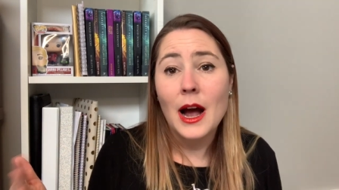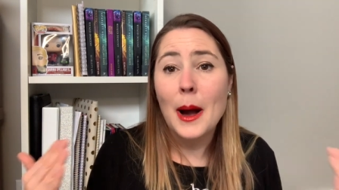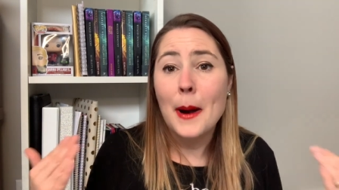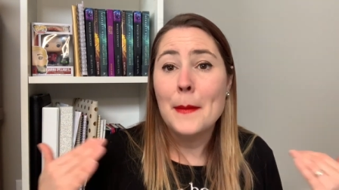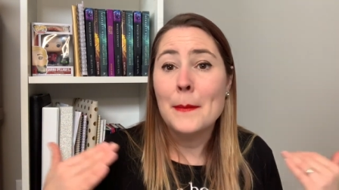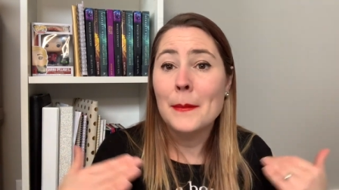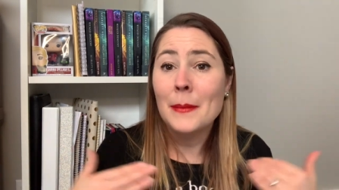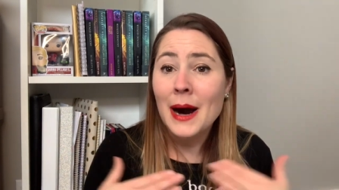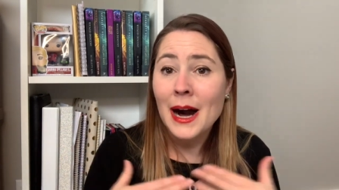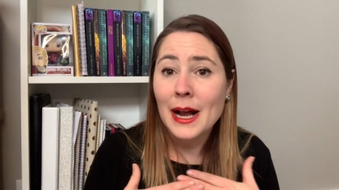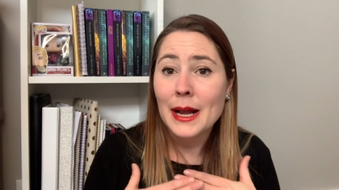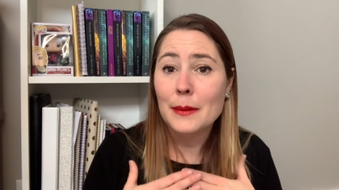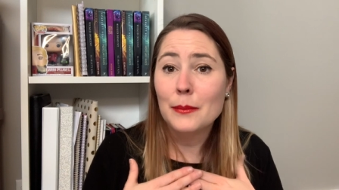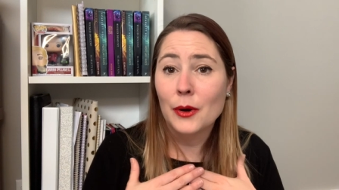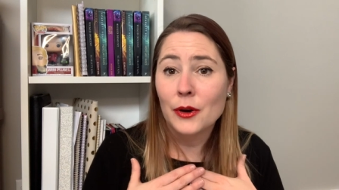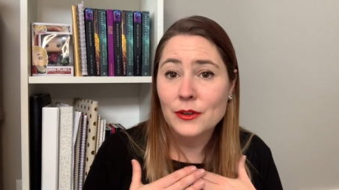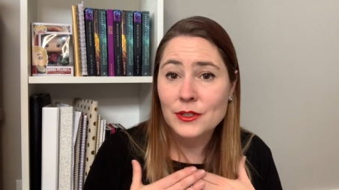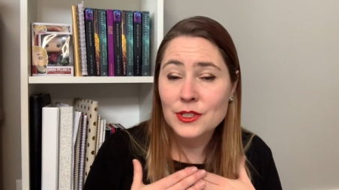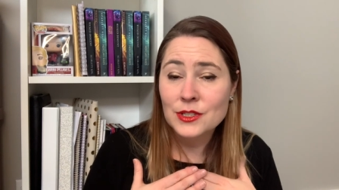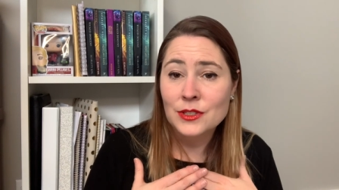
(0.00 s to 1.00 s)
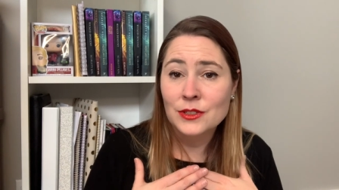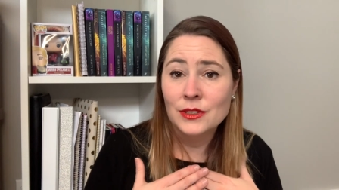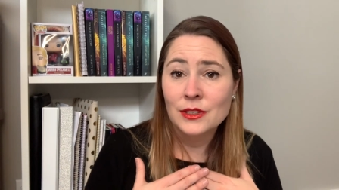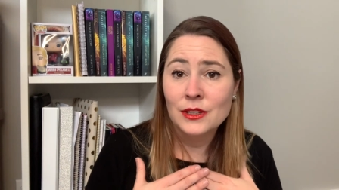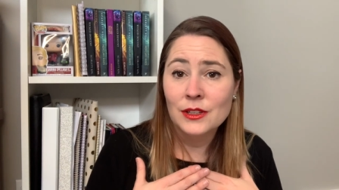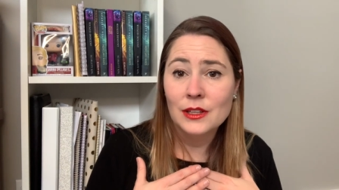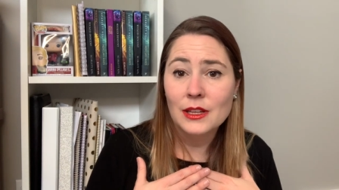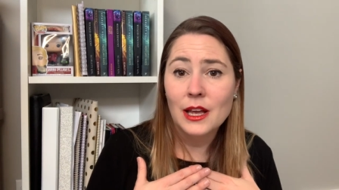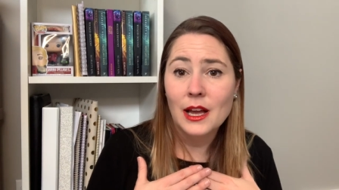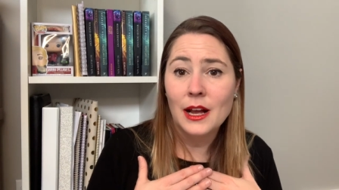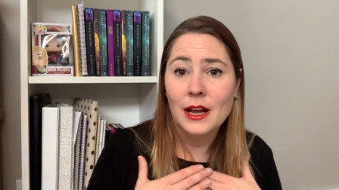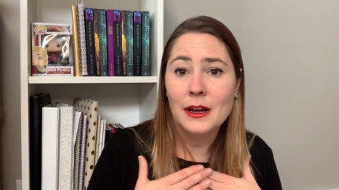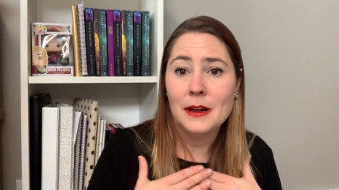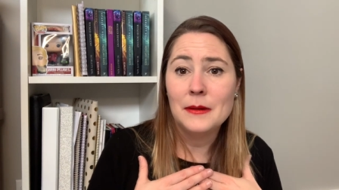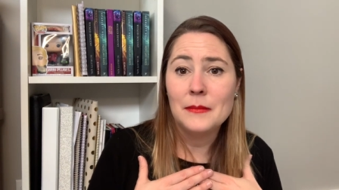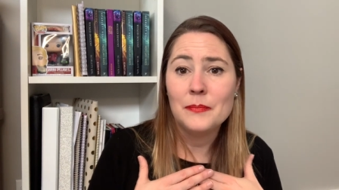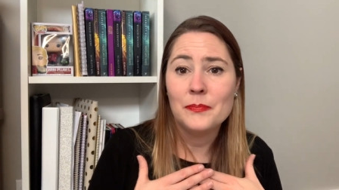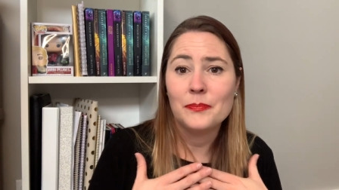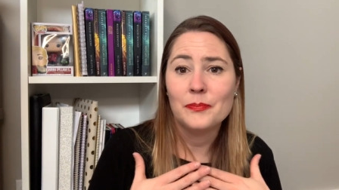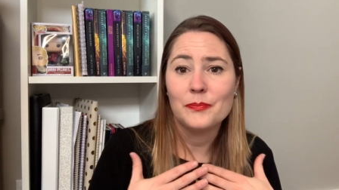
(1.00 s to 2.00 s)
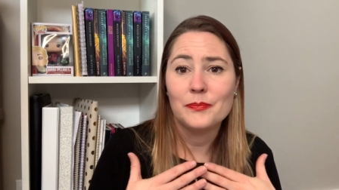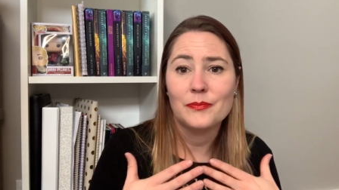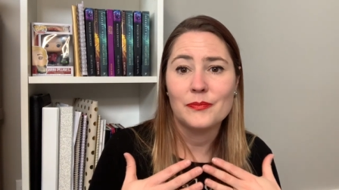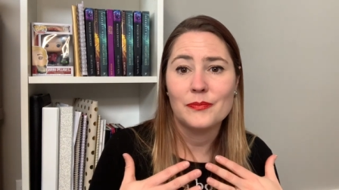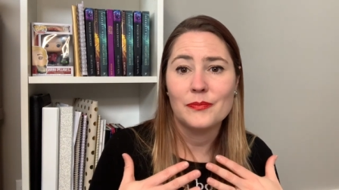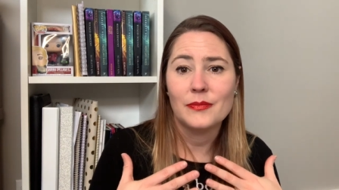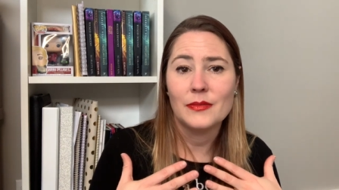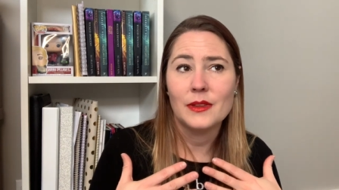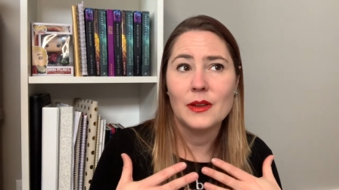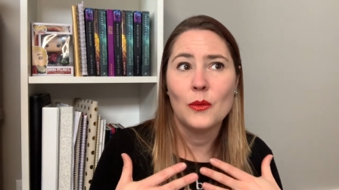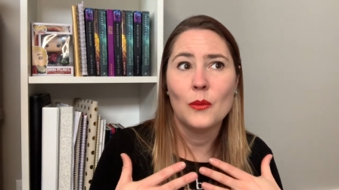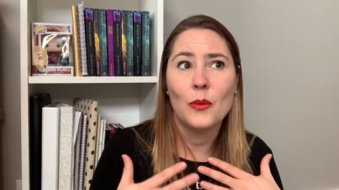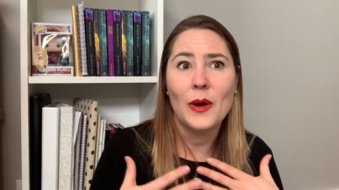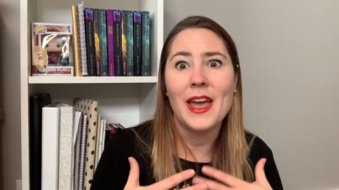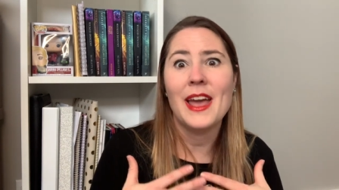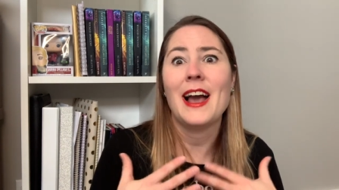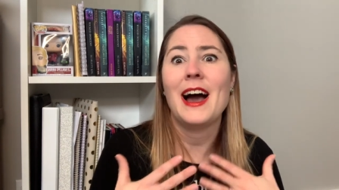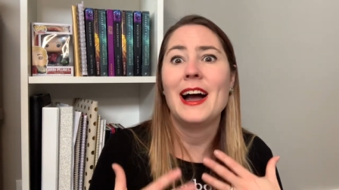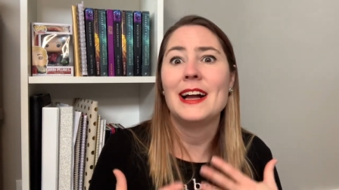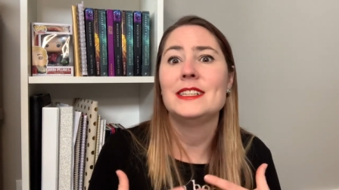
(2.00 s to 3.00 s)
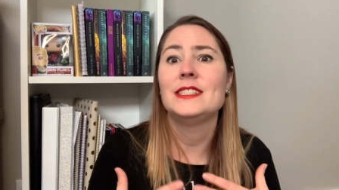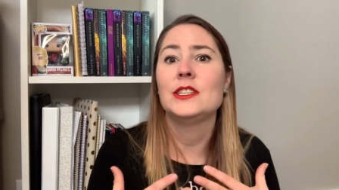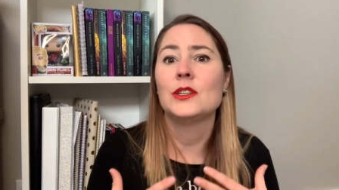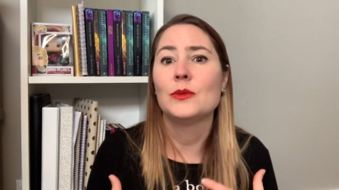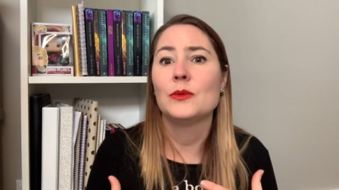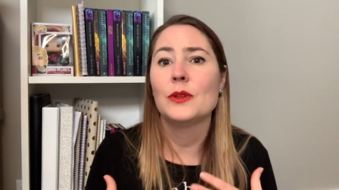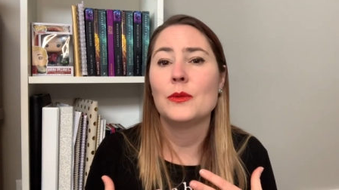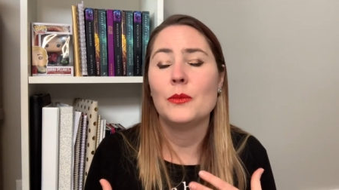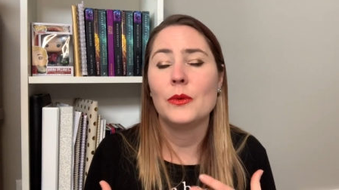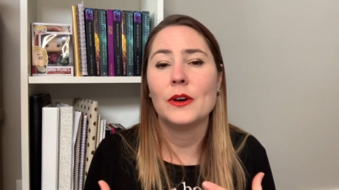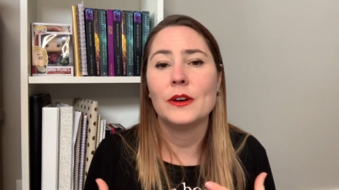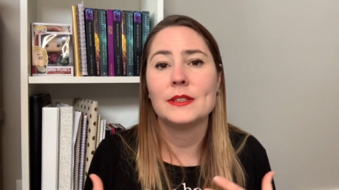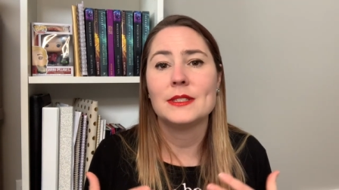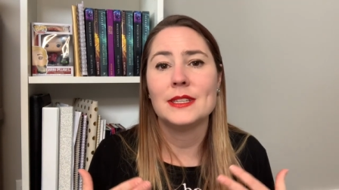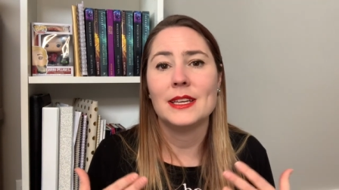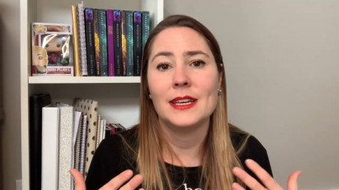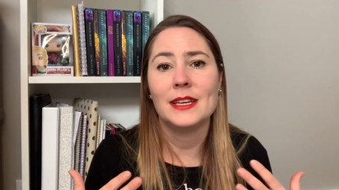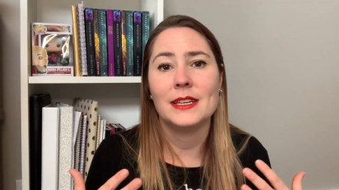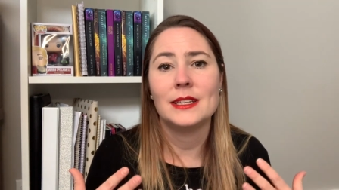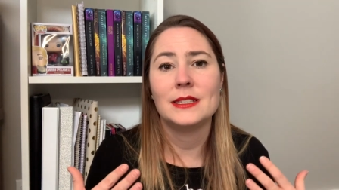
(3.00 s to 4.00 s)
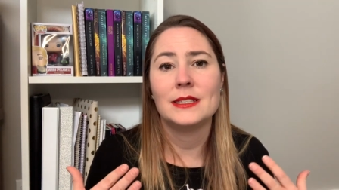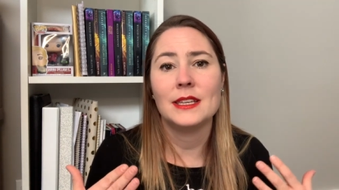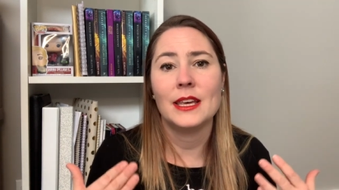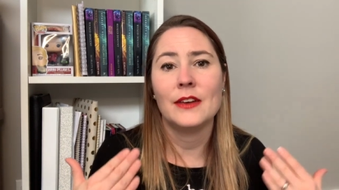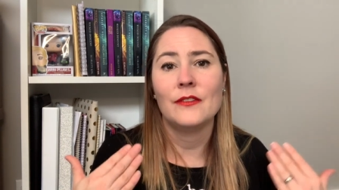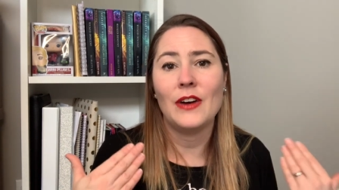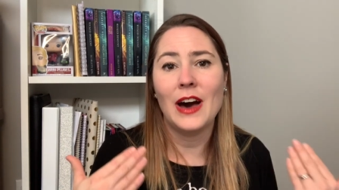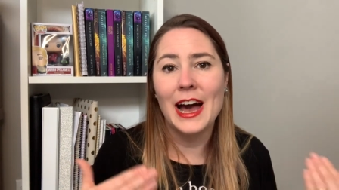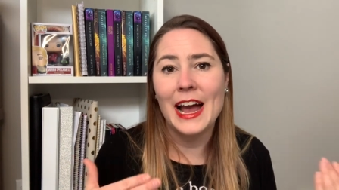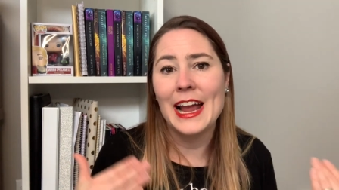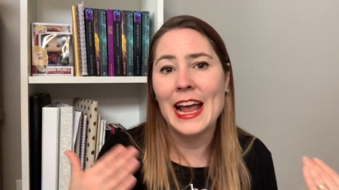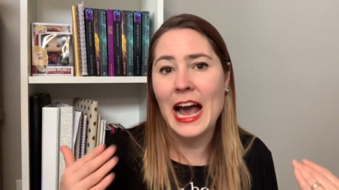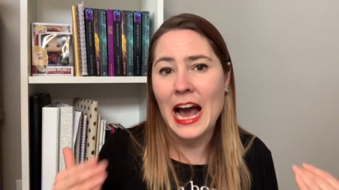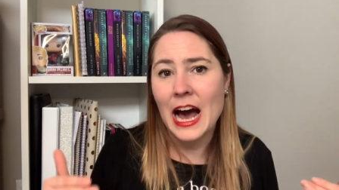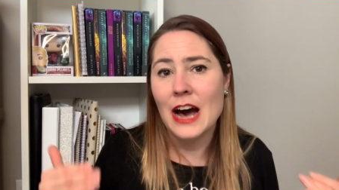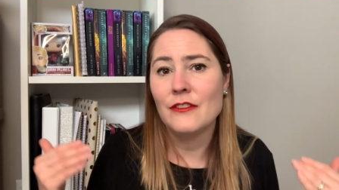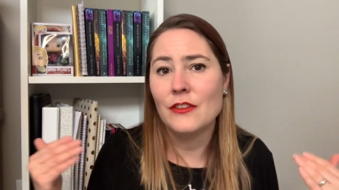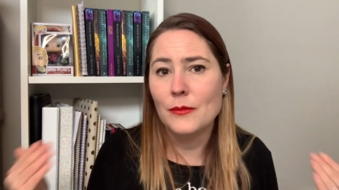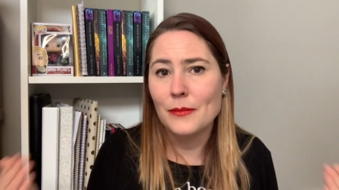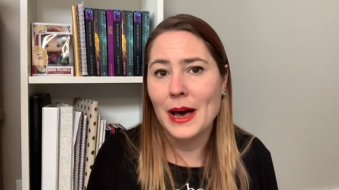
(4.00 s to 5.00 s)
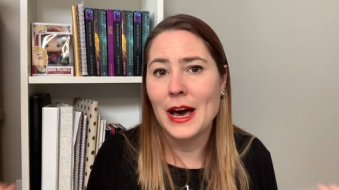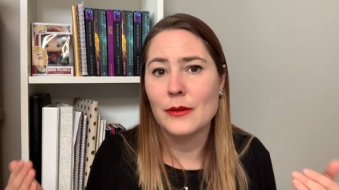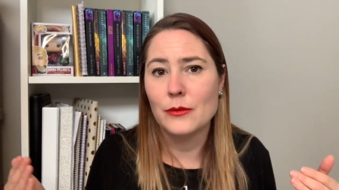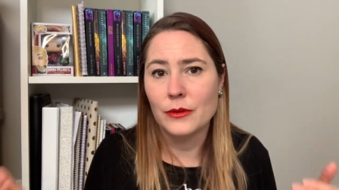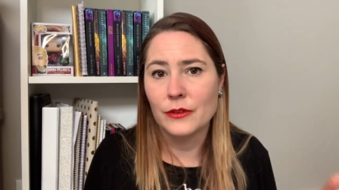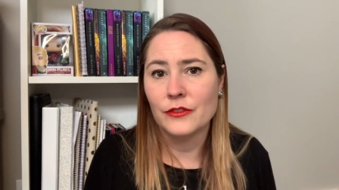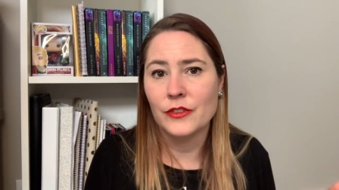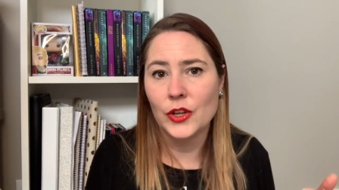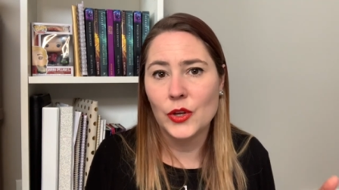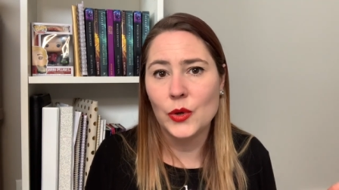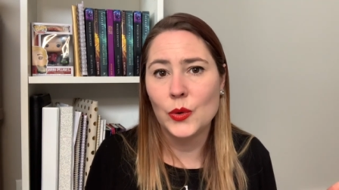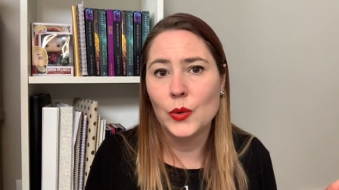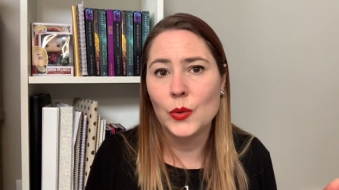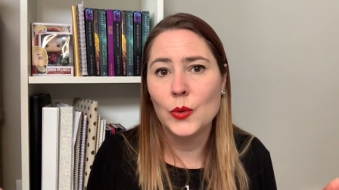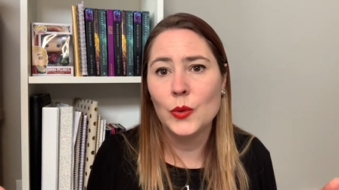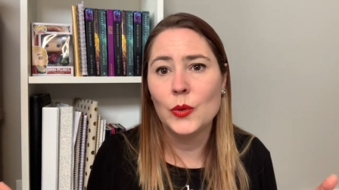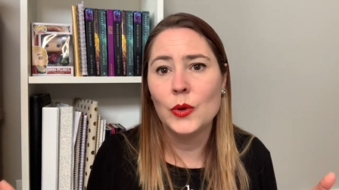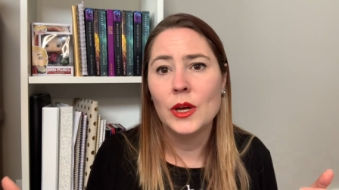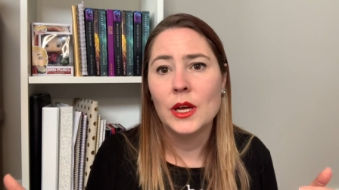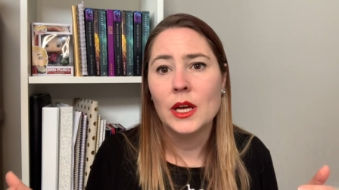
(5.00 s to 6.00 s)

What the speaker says: My personal way I deal with books is, if I have a bad review